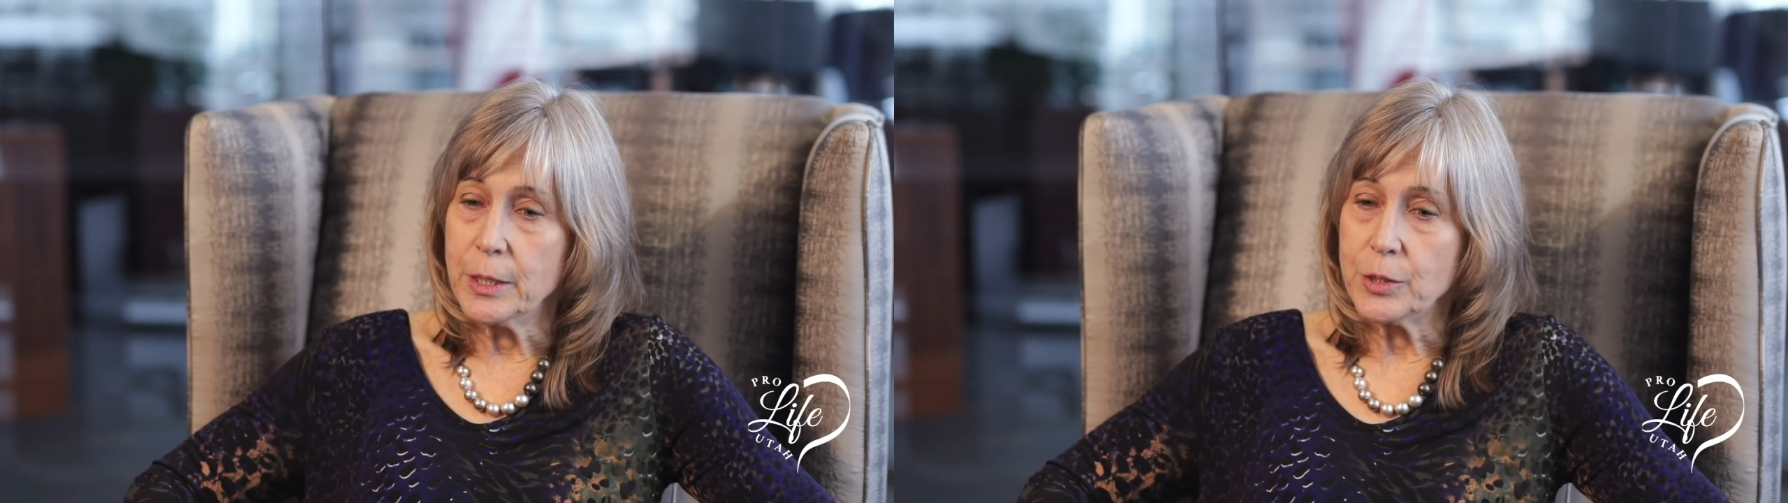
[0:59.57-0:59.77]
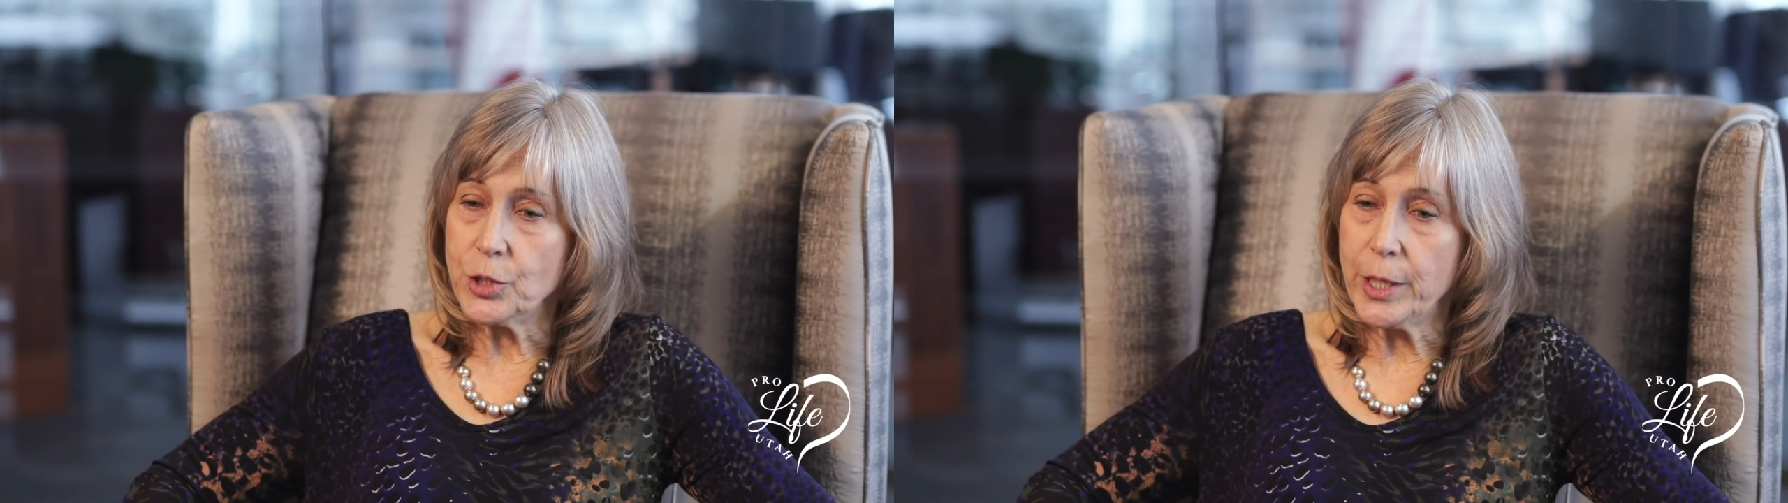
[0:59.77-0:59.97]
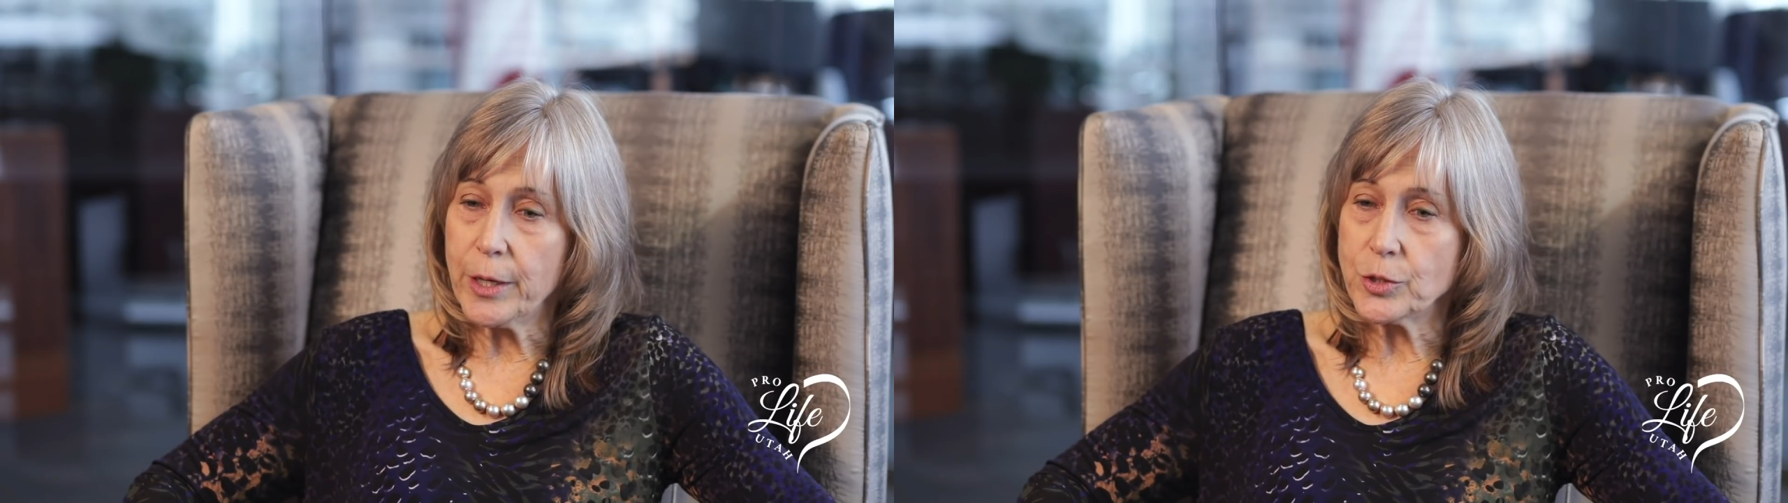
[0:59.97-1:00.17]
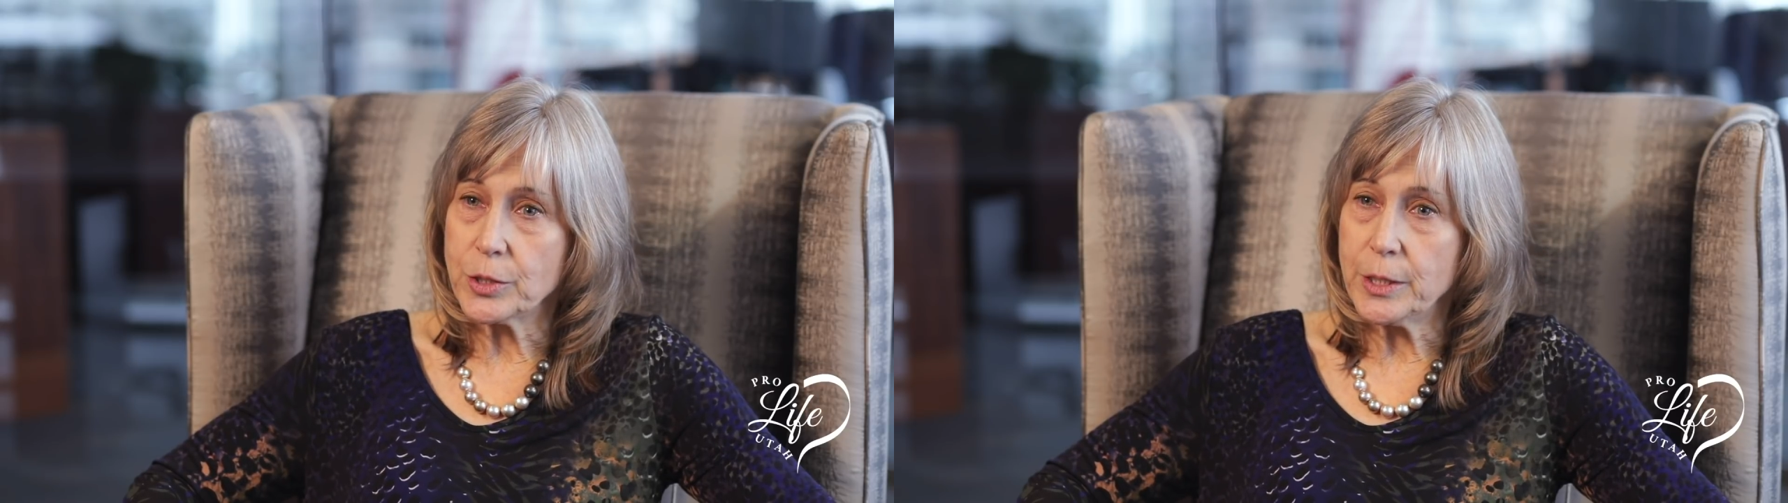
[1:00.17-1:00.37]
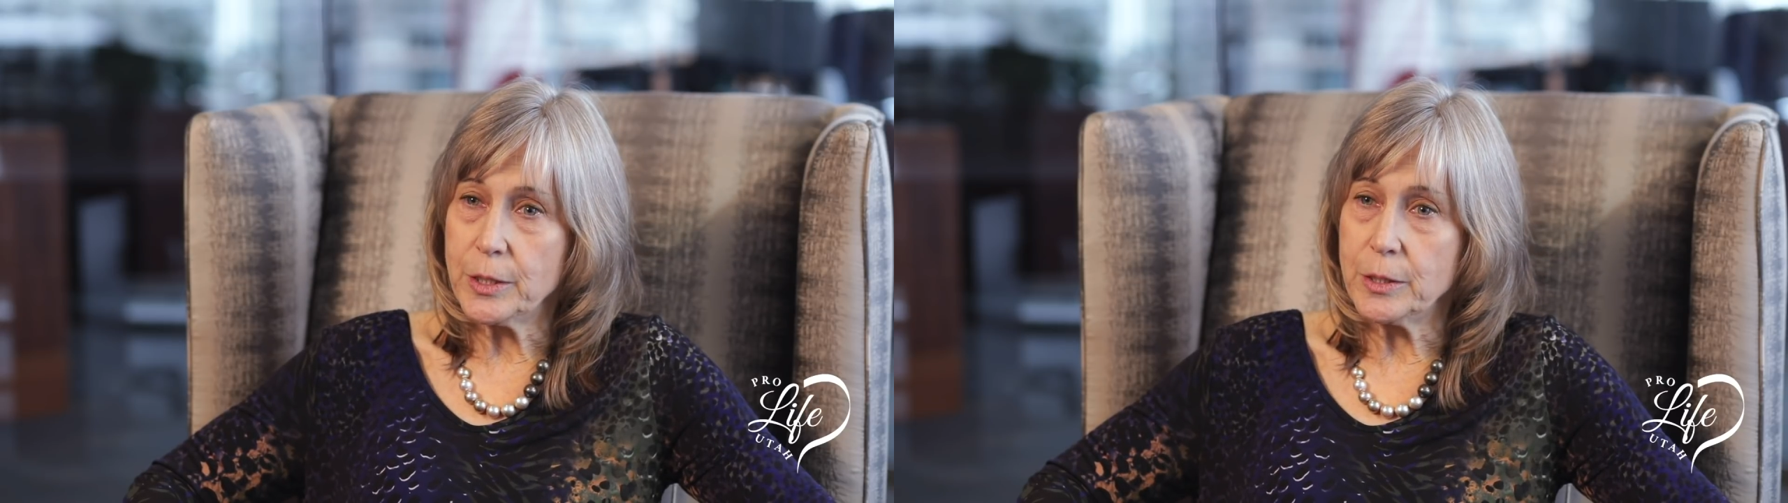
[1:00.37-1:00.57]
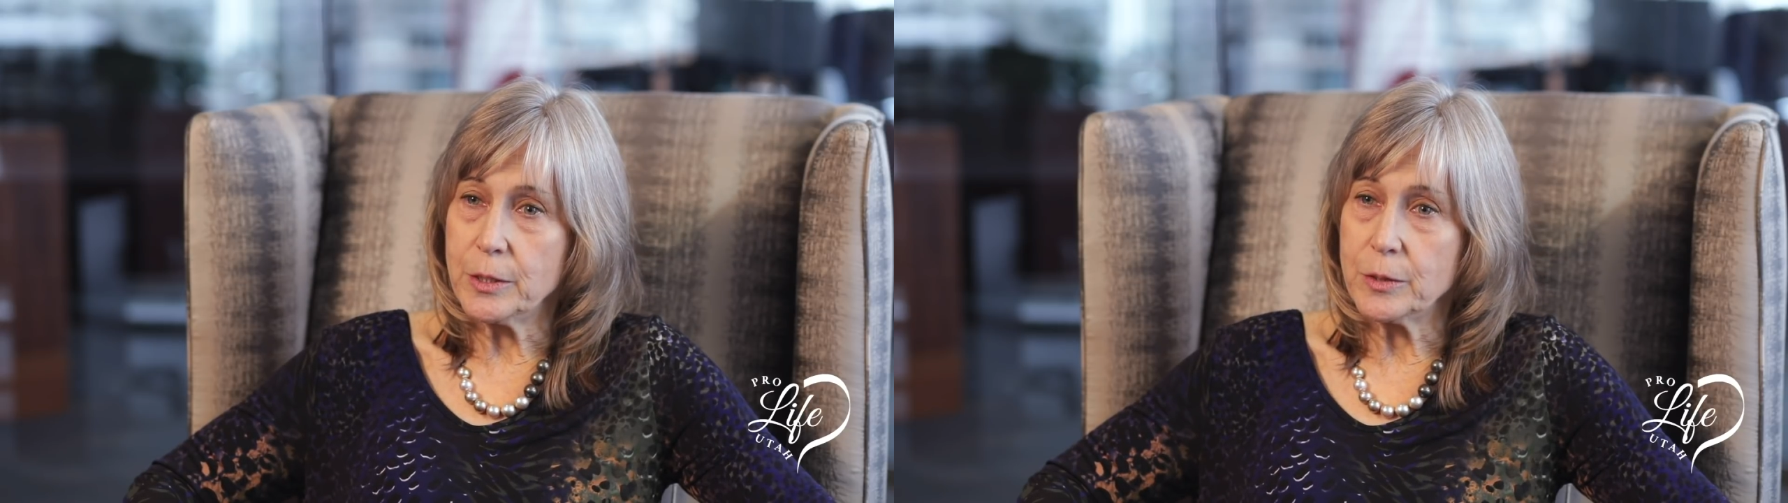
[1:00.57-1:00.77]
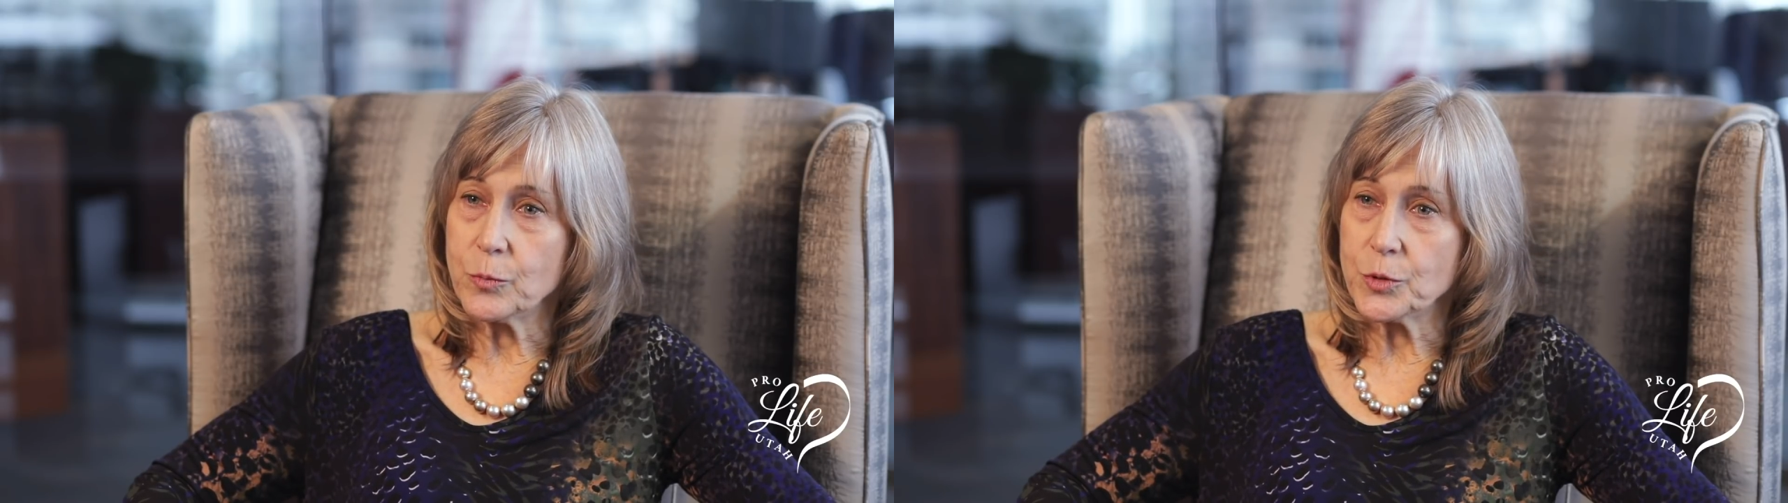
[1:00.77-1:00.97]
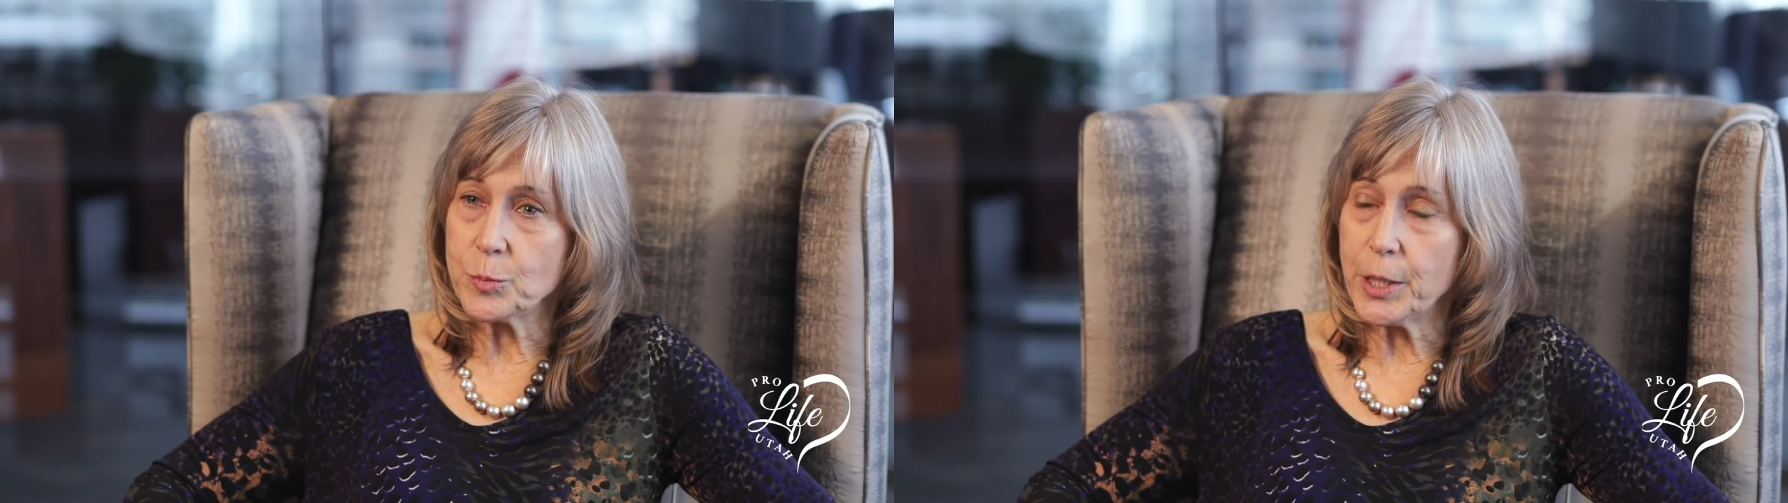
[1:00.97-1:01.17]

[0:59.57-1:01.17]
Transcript: She actually was